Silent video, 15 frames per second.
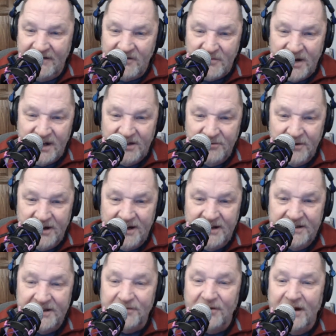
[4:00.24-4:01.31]
a mile away,
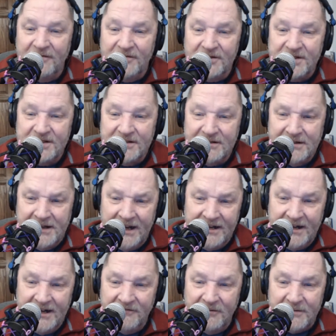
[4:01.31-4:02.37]
the rifle still
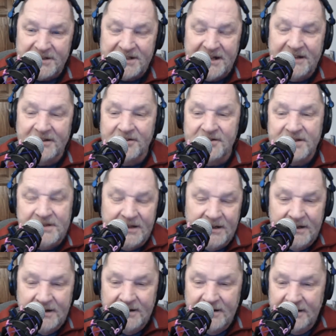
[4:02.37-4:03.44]
hanging from its antlers.
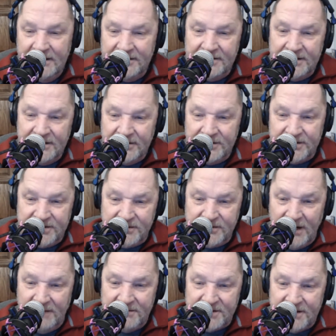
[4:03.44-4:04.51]
The deer is
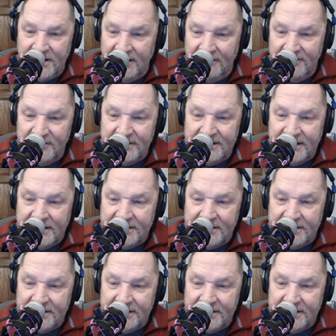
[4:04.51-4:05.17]
described as armed, but not